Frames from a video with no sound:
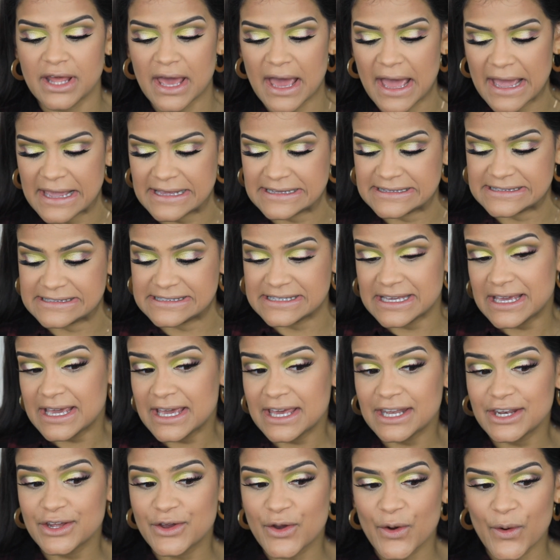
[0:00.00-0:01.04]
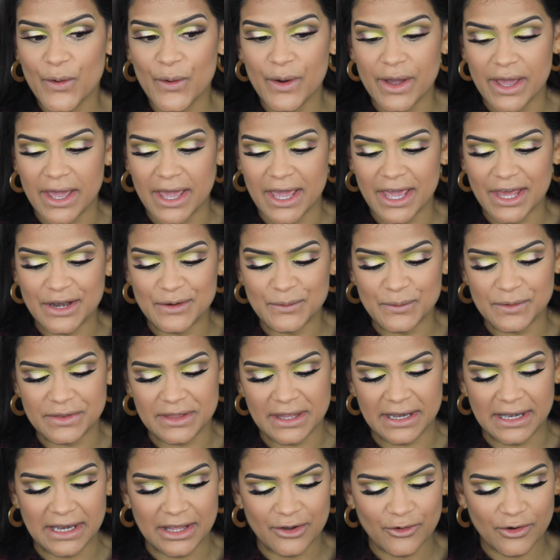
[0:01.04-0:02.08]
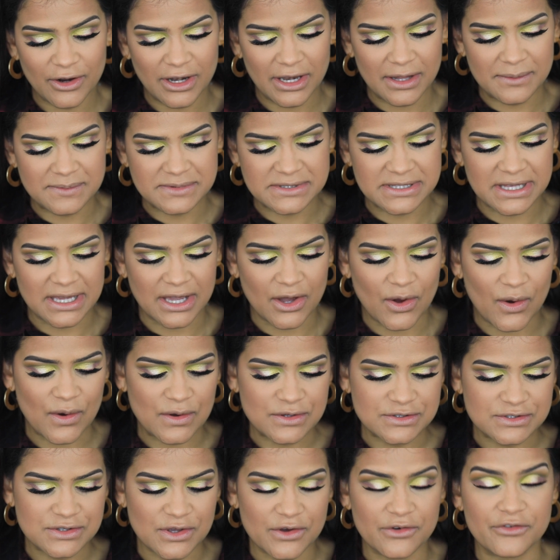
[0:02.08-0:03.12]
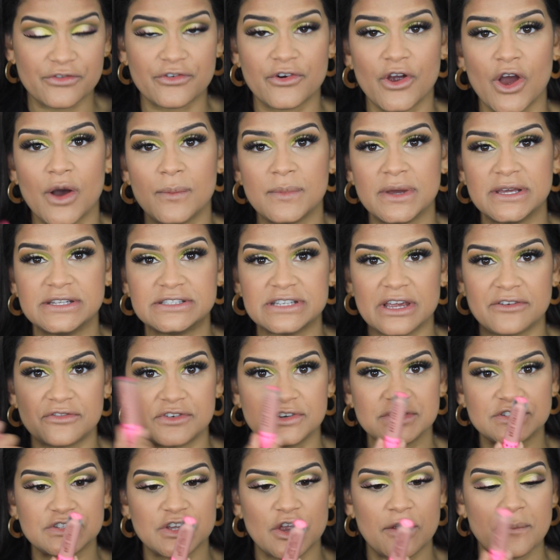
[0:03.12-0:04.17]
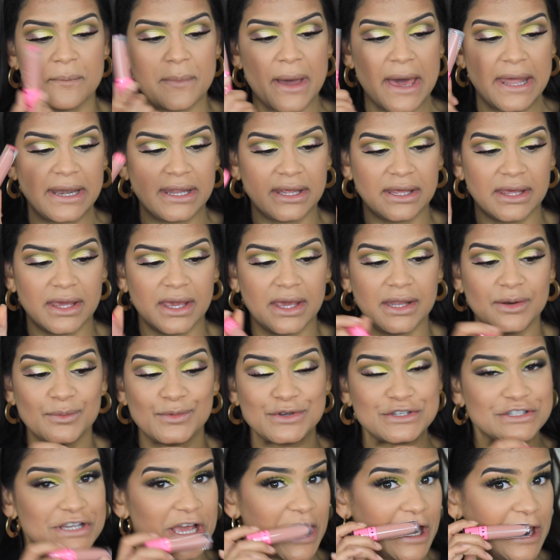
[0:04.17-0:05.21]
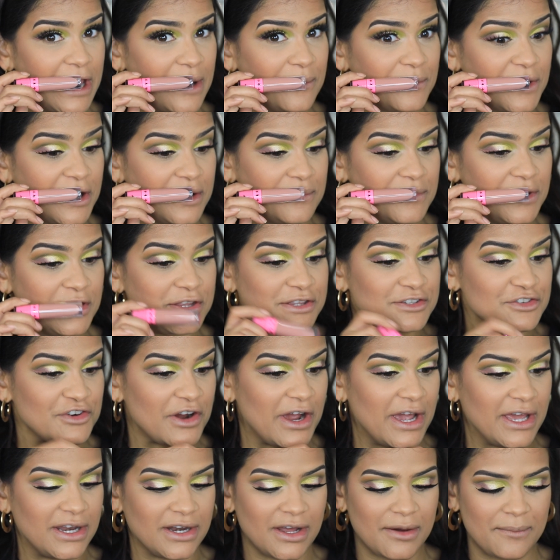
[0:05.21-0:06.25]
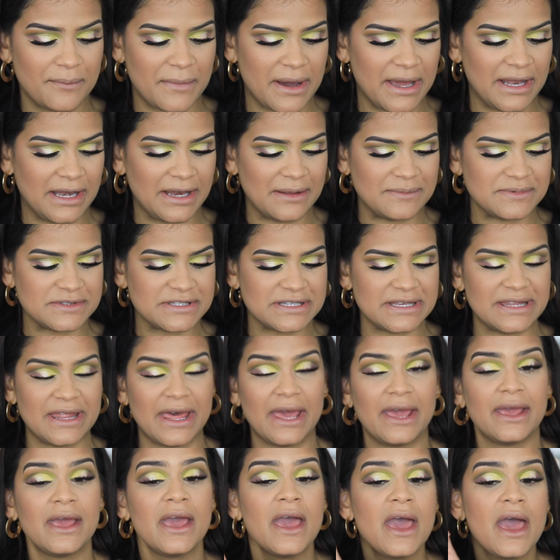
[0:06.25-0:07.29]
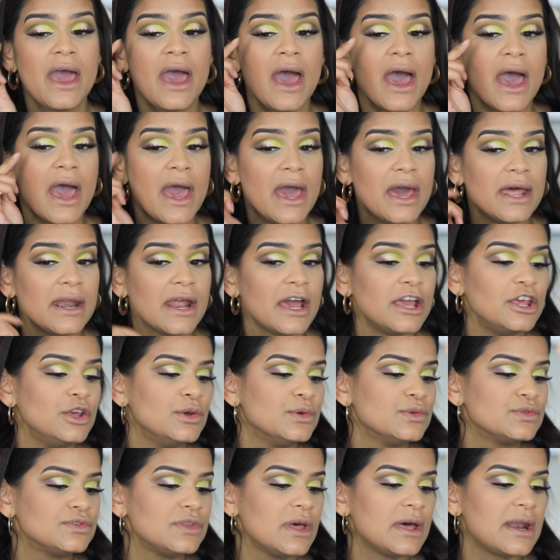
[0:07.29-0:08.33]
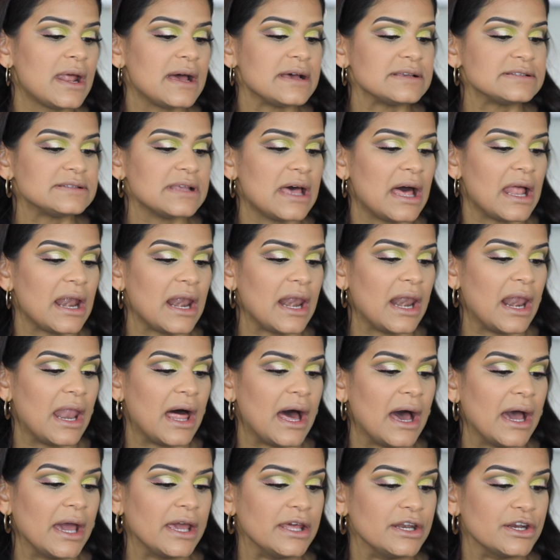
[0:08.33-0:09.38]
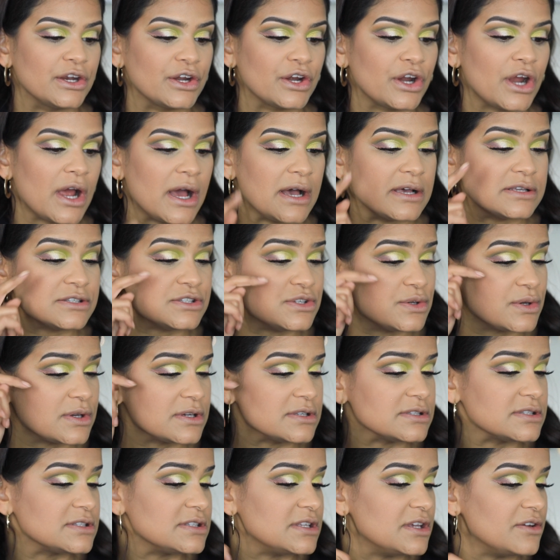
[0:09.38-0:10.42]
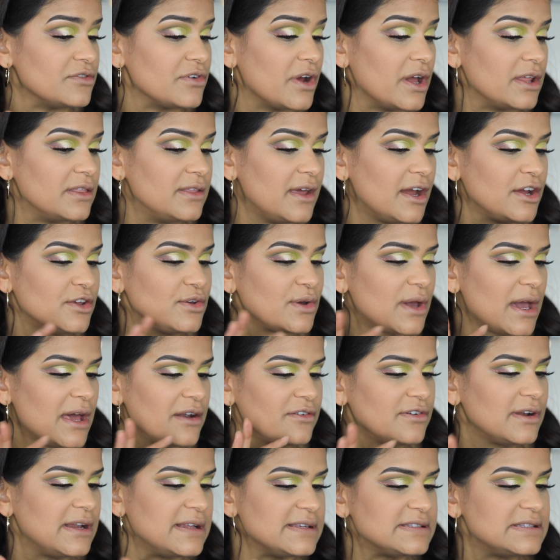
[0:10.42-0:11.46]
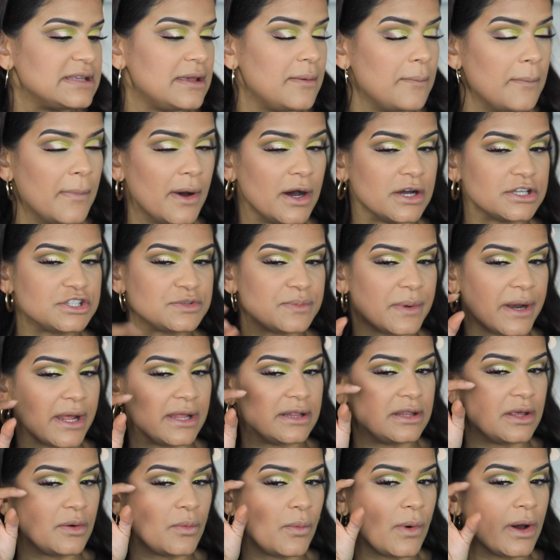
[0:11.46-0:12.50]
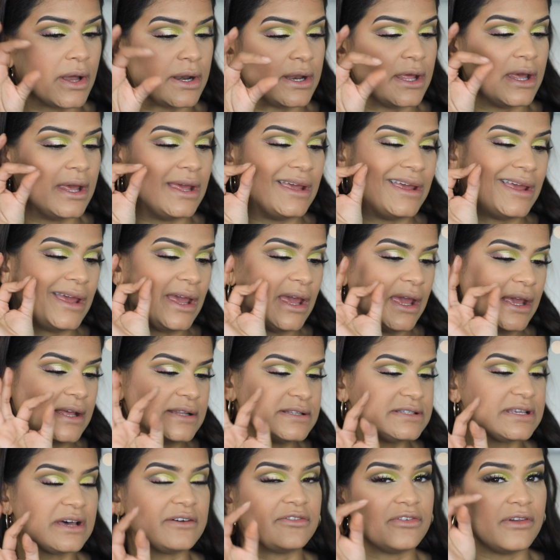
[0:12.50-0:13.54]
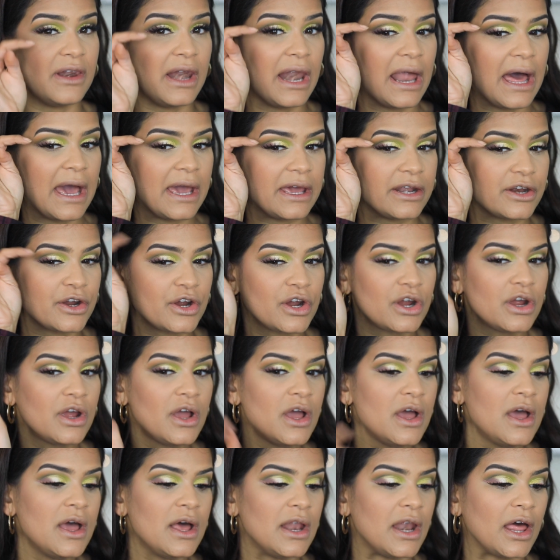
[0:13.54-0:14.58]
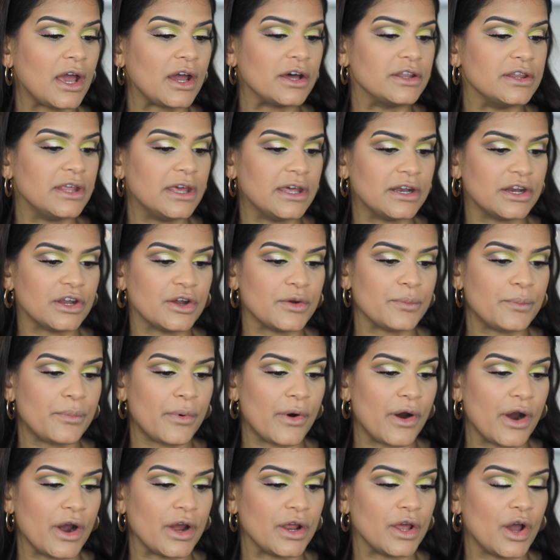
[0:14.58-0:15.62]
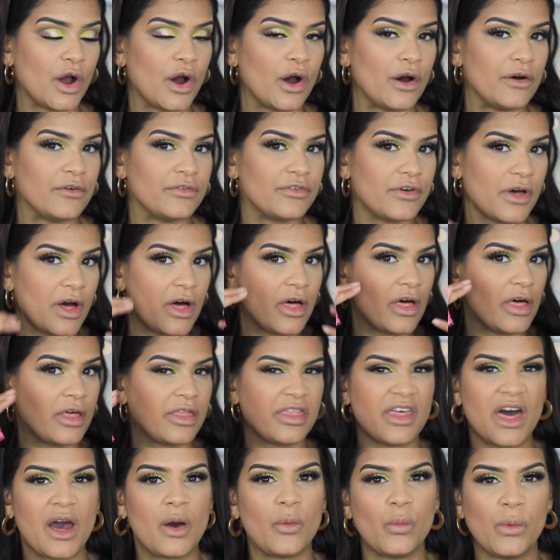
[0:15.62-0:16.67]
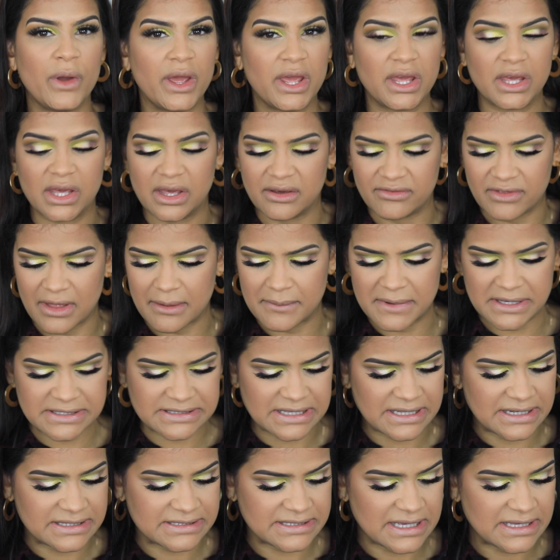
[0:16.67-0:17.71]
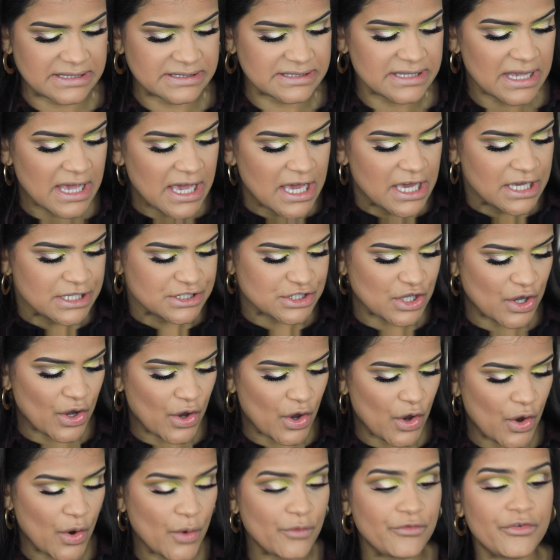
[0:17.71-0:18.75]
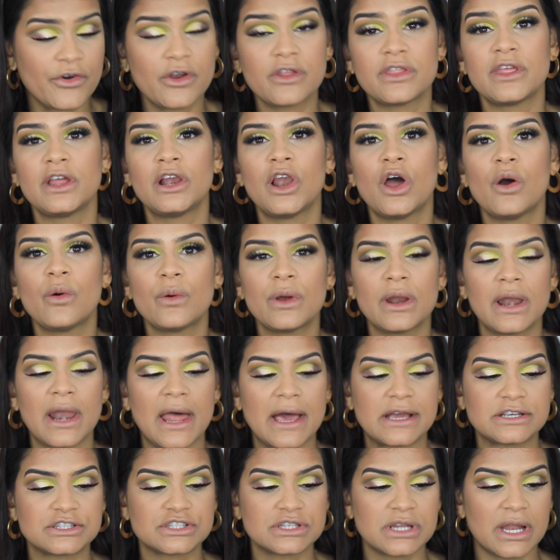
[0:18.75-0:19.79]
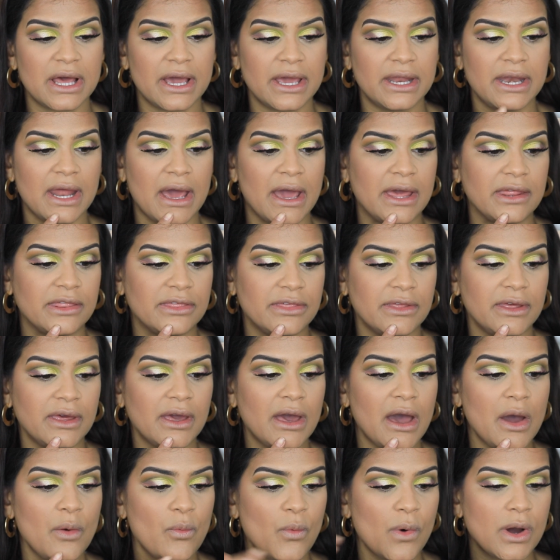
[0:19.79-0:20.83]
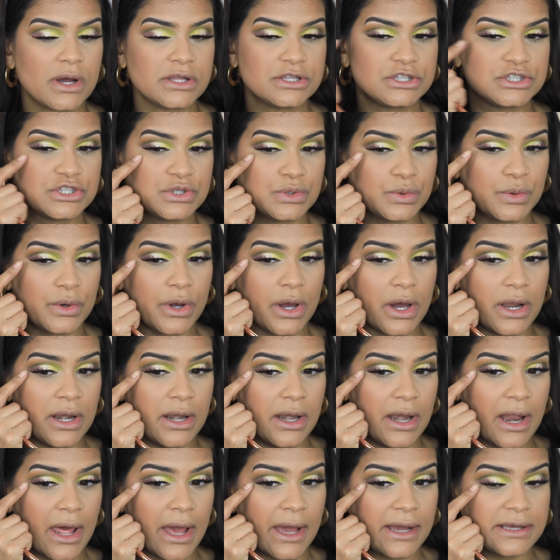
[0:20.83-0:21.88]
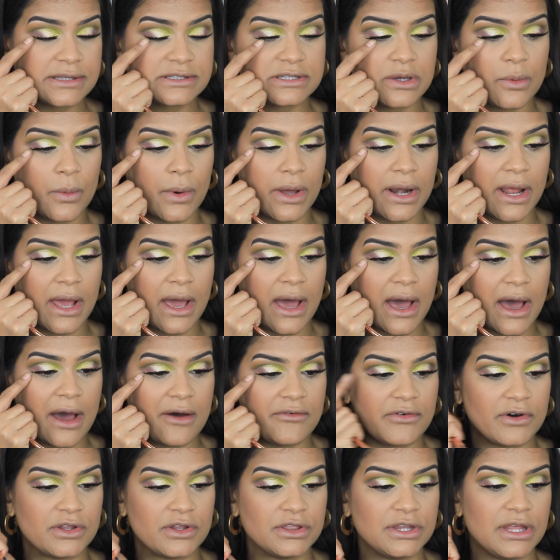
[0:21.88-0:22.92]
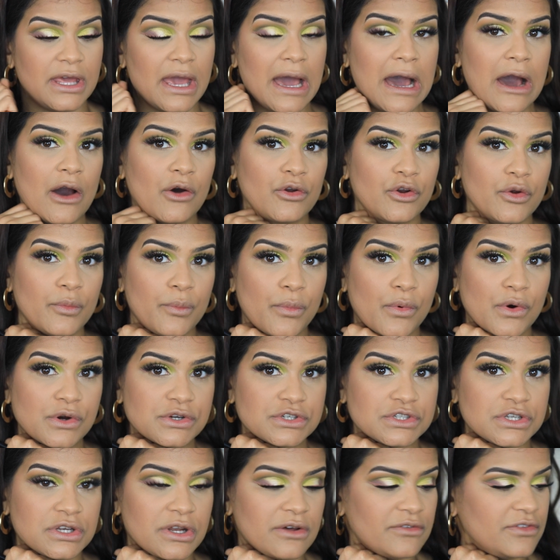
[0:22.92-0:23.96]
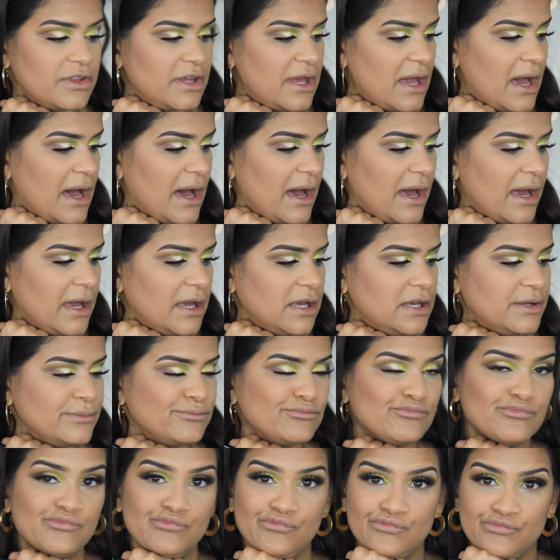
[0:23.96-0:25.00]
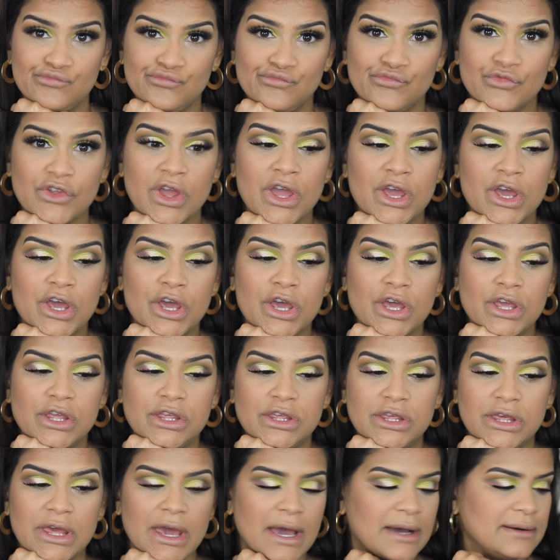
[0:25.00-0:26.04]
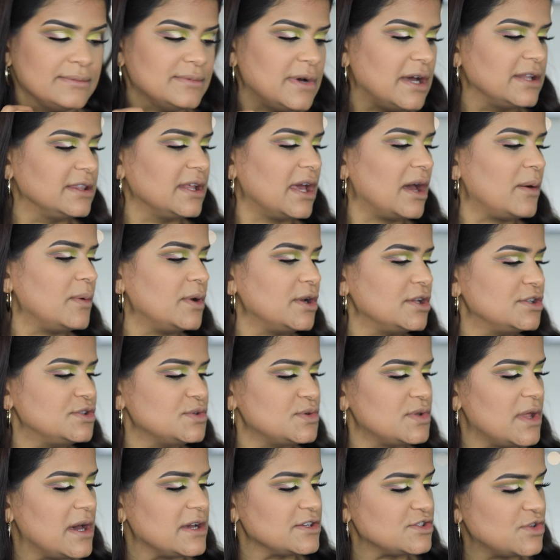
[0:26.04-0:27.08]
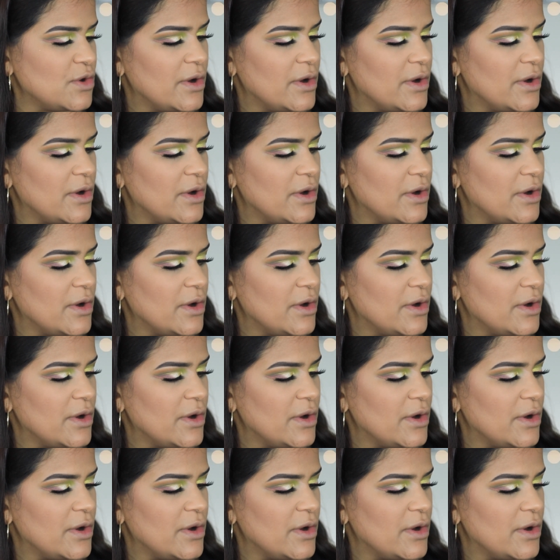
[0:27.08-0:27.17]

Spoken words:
I did go in with a liquid lipstick also from Jeffree Star Mannequin, which I am going to be trying on my lips today. And I used it as a liner, as you can see right there. You can't really see much, but I did want a hint of lighter, like on the inner part of that wing, if that makes any sense. So for the lower lash line, I think I want to connect what I have on the outer portion of the eye. Yeah, I think I want to do that.